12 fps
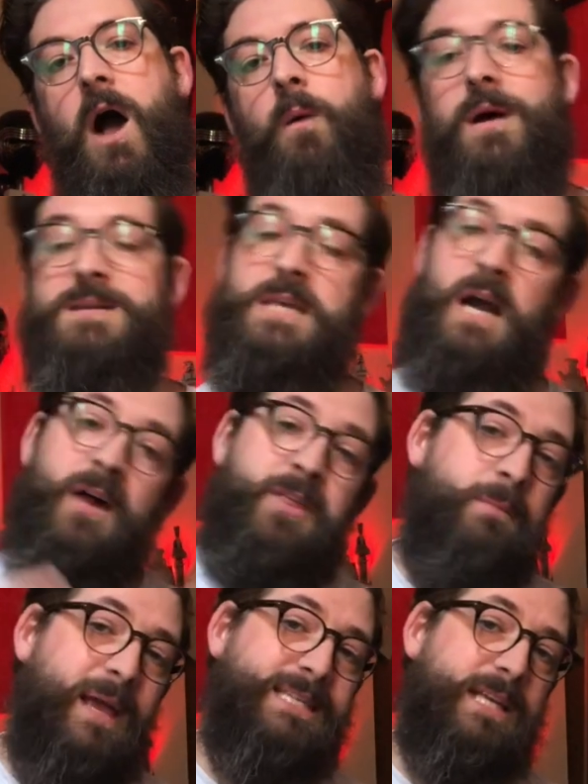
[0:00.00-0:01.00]
whereas the
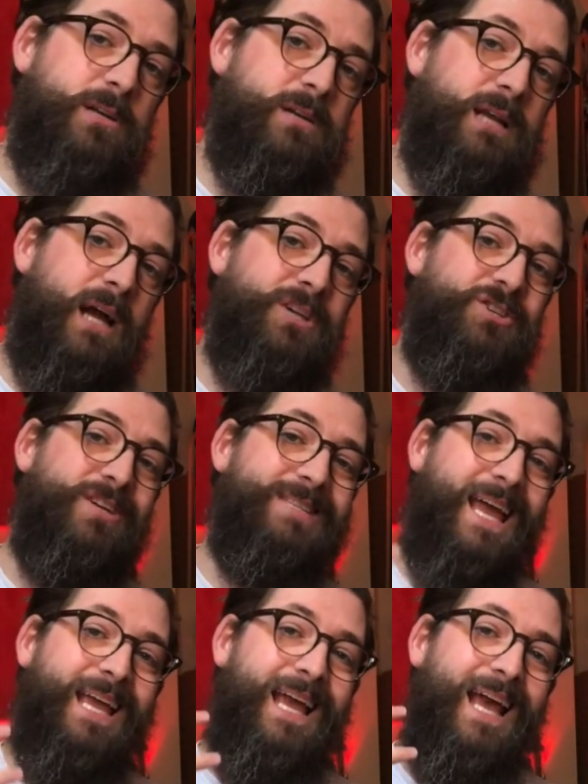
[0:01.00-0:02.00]
other makes it look like she's
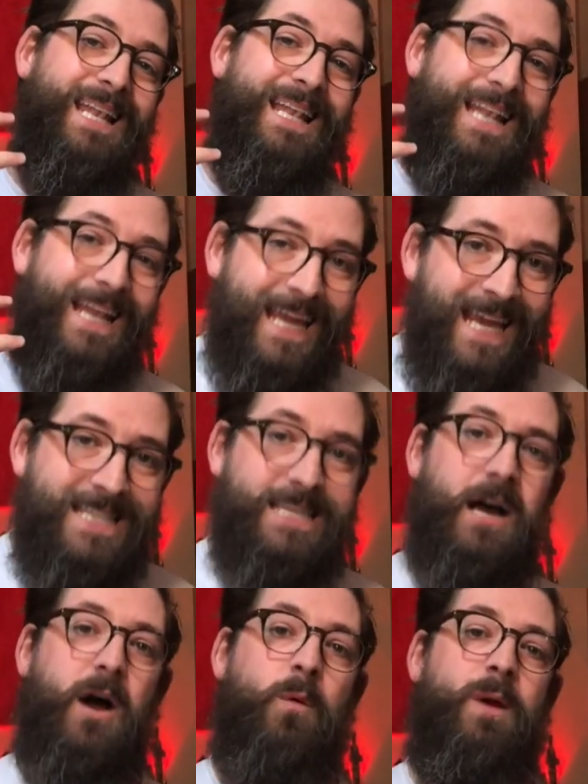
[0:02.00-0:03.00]
a
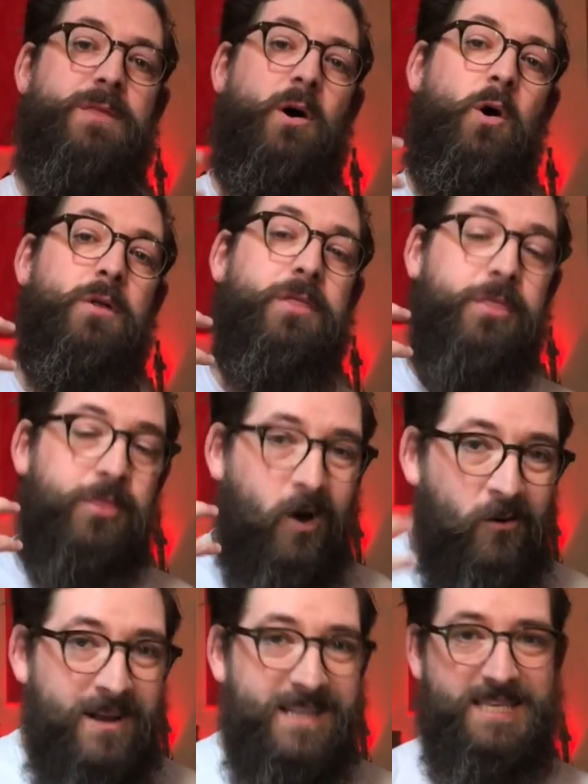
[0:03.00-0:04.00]
leader with
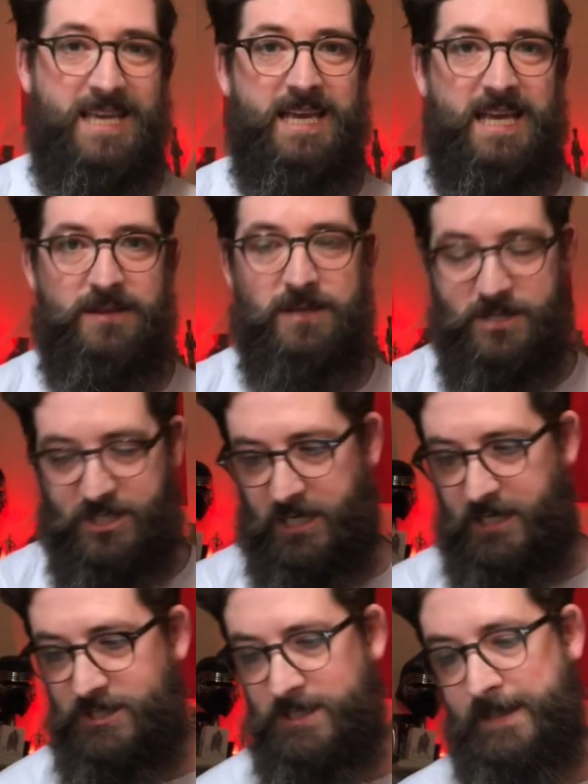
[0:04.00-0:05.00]
authority in the
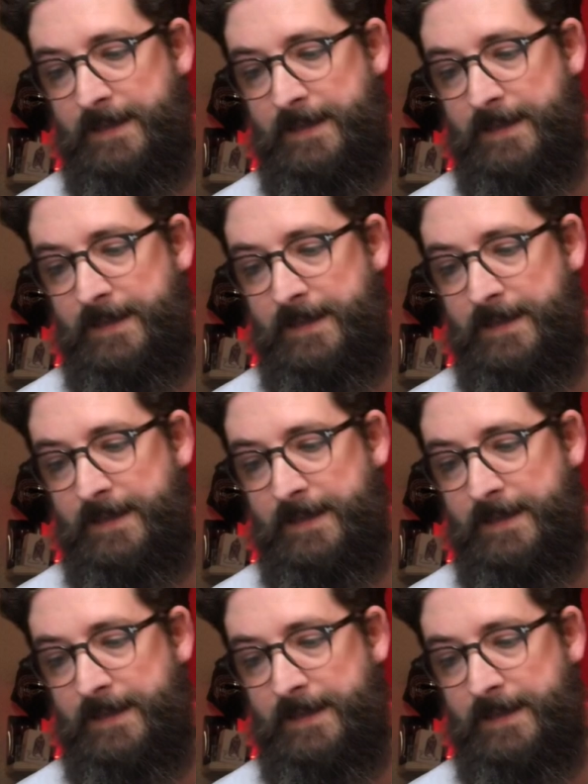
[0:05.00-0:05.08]
church.